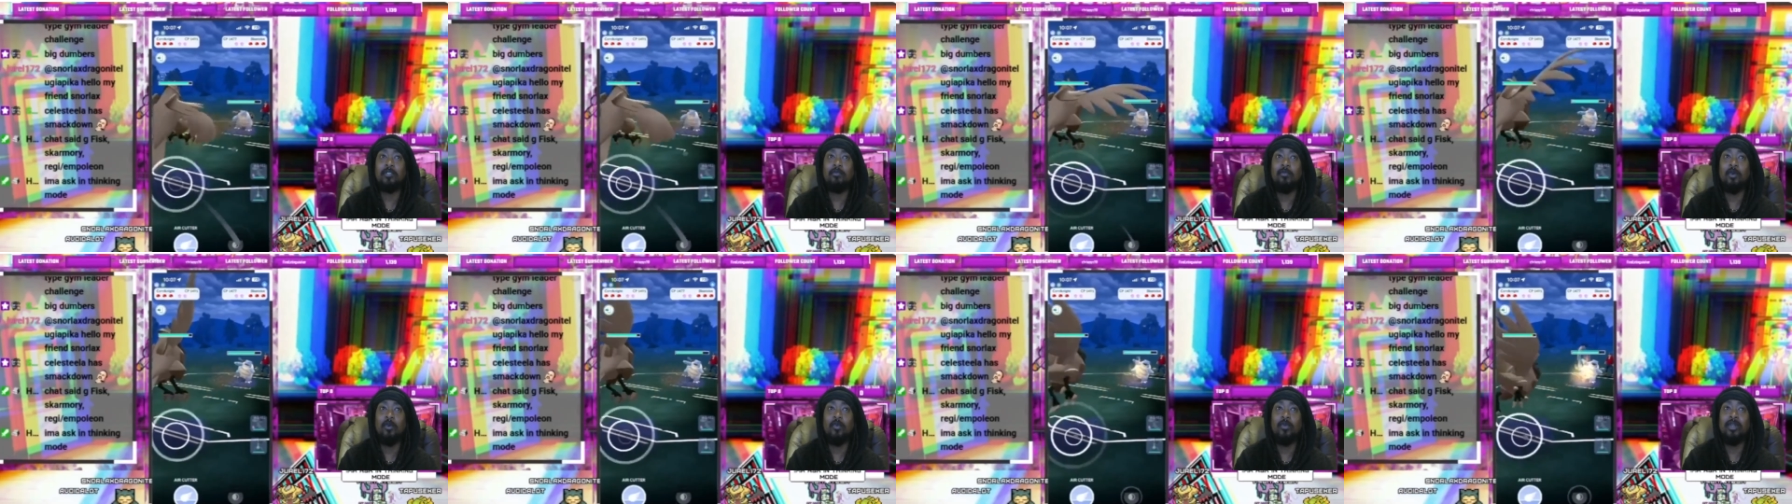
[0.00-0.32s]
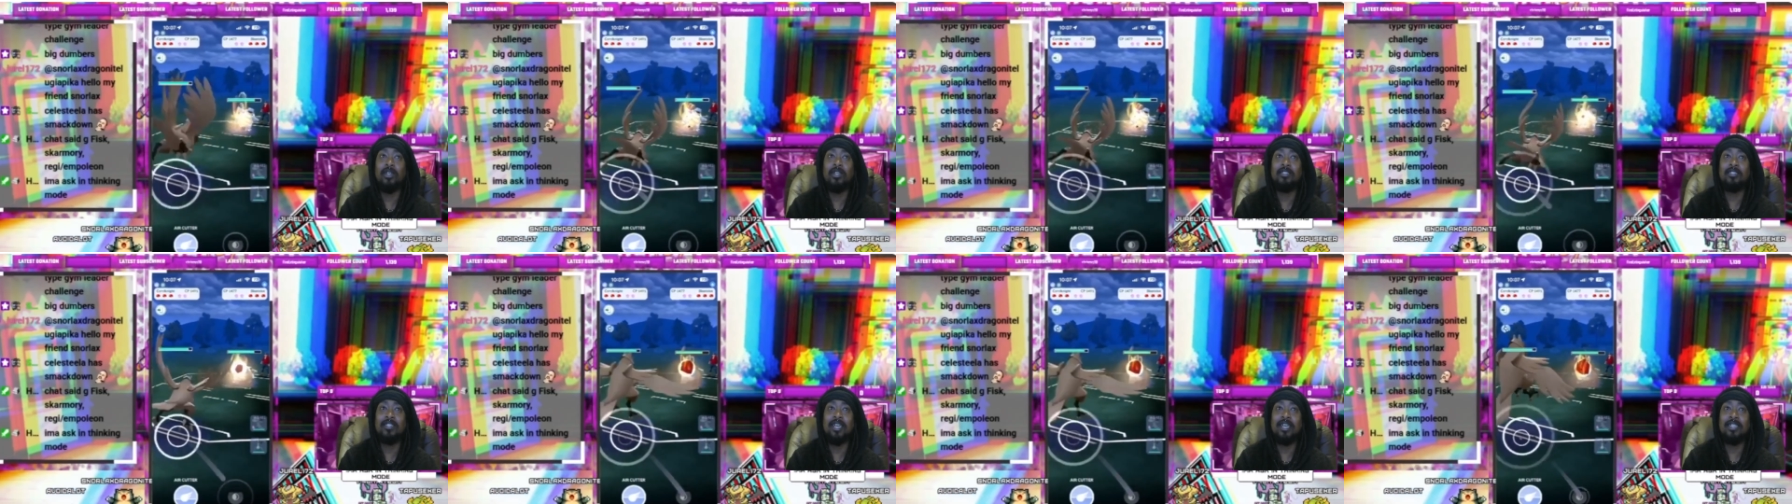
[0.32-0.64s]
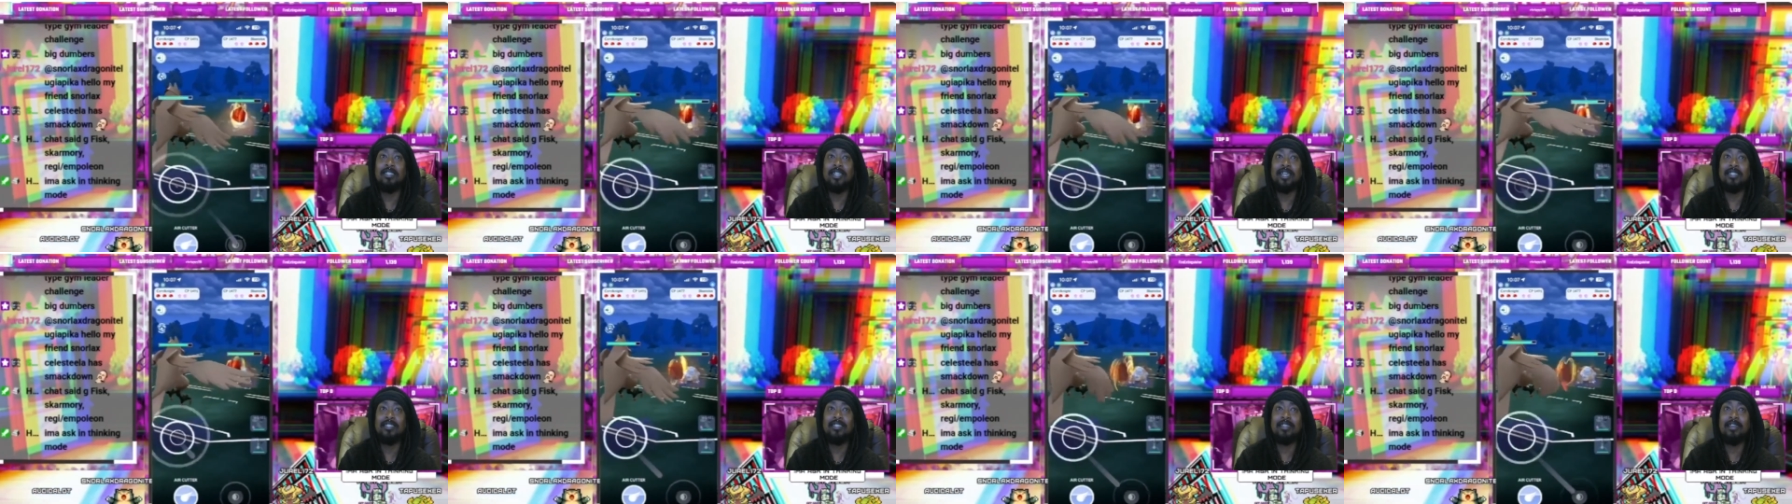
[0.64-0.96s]
but we decide
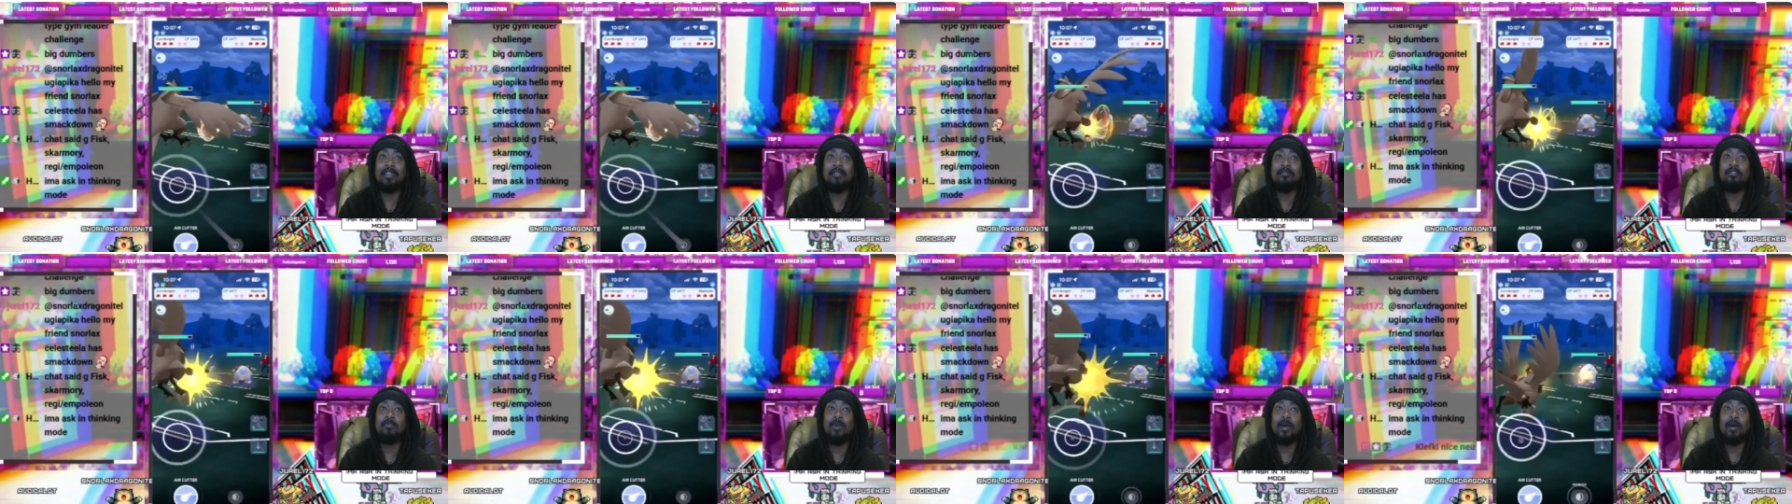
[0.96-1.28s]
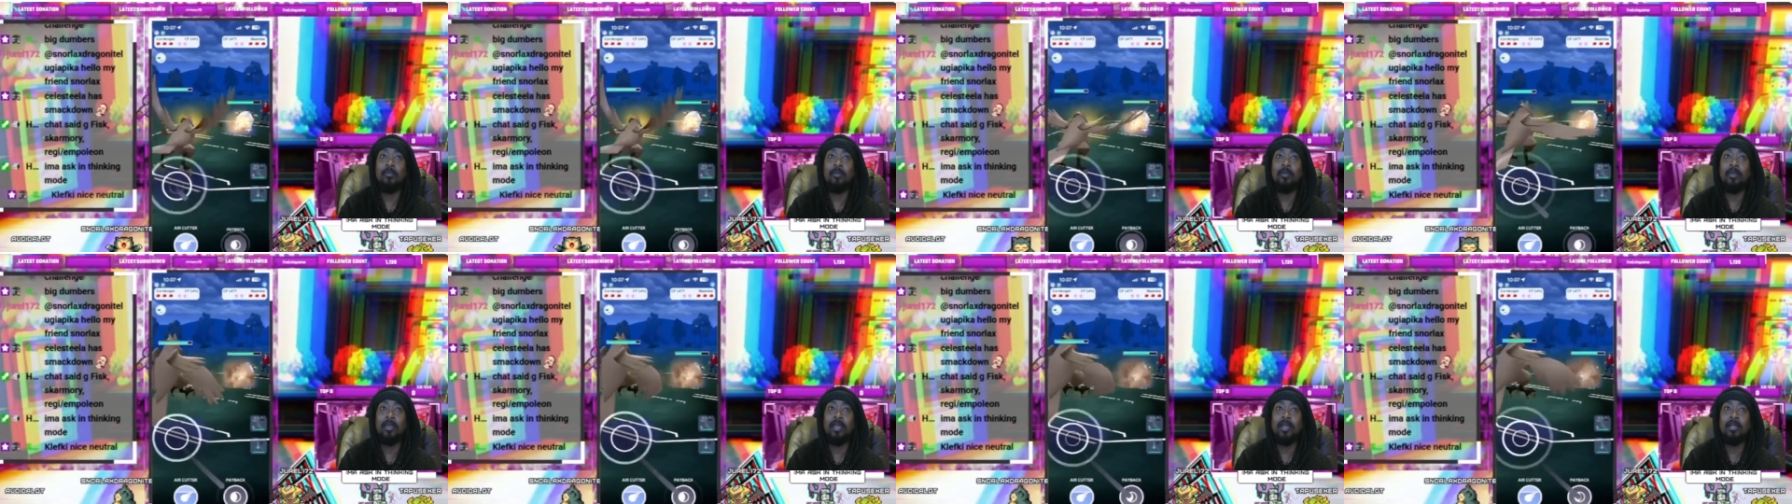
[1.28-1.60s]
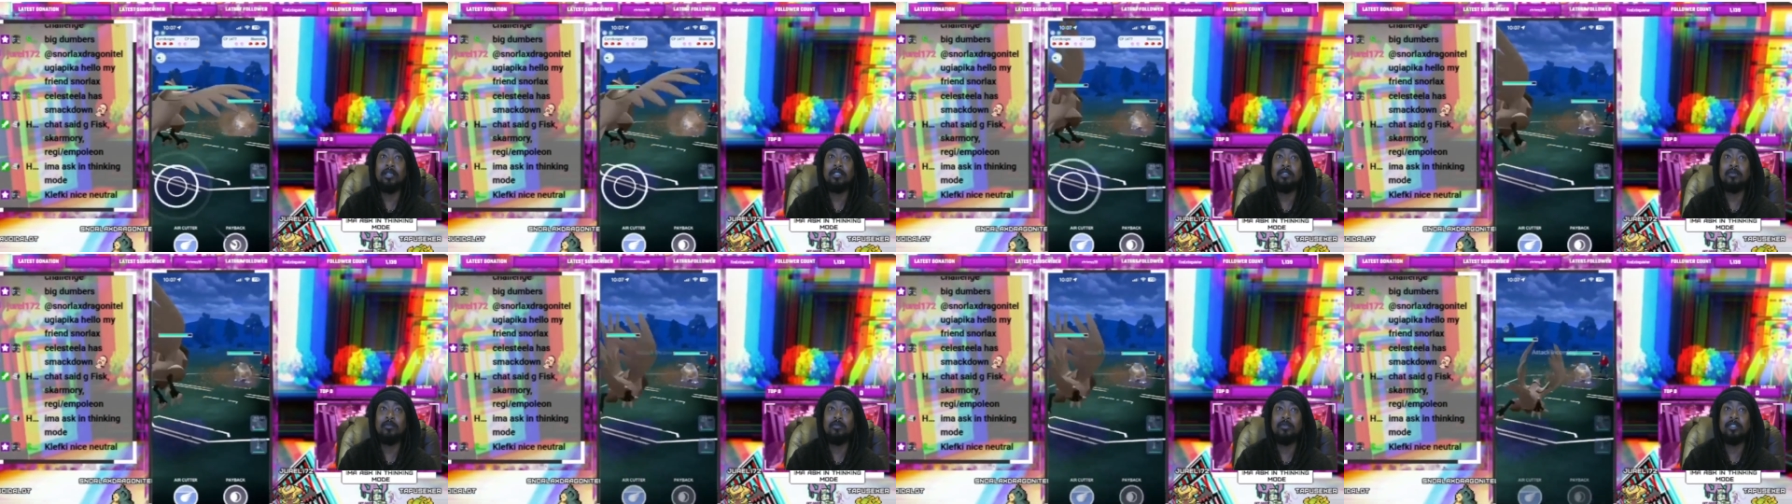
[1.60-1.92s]
that safe swapping
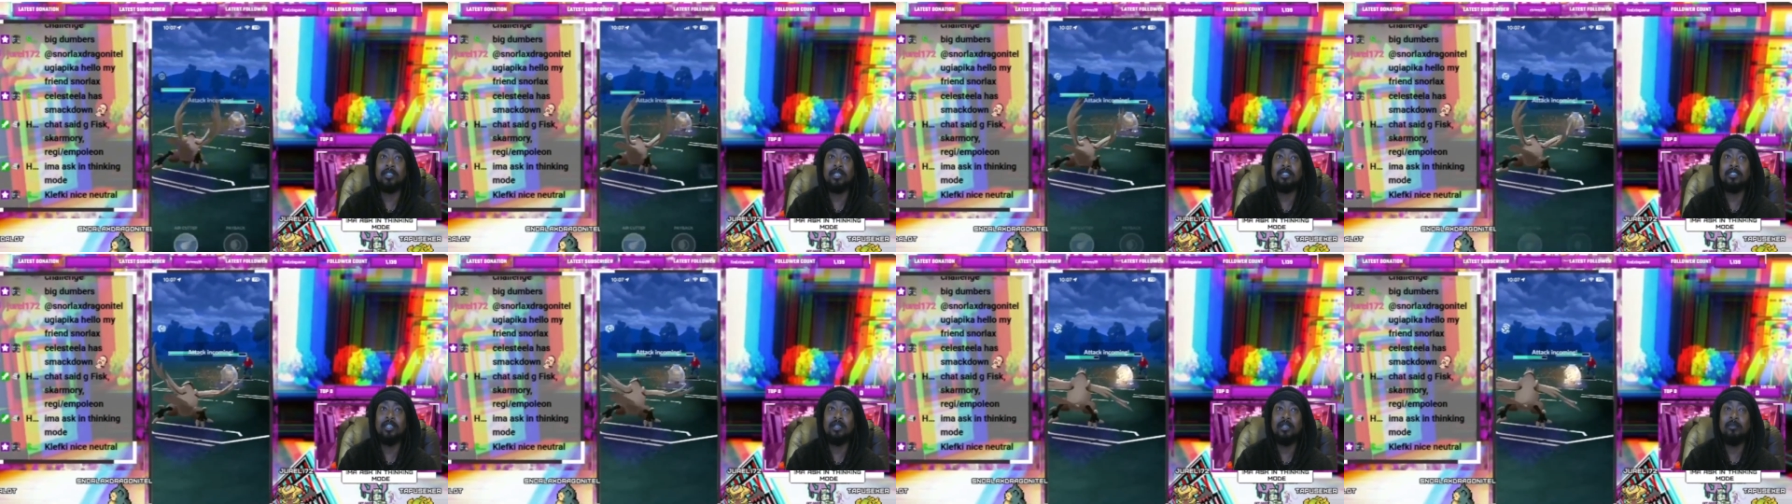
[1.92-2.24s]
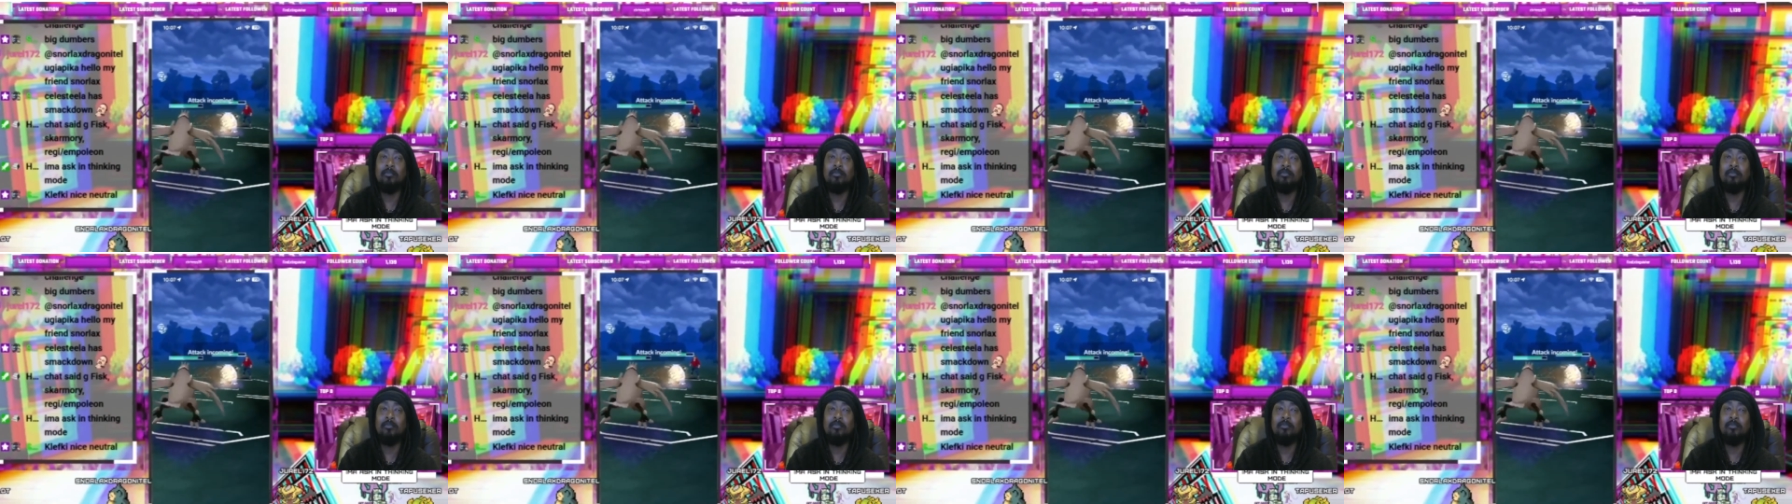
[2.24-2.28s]
here to potentially